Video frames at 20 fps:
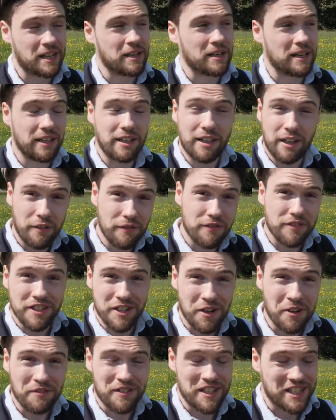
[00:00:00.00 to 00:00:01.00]
I'd love to
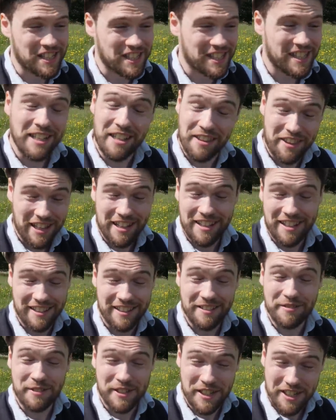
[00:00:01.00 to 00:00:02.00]
know if this is still a thing
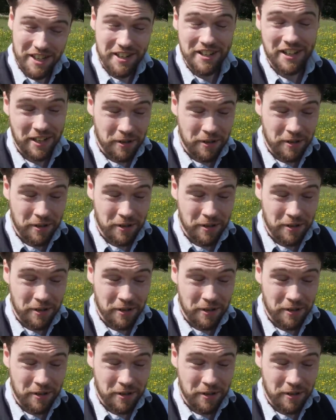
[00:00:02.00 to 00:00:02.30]
that was done.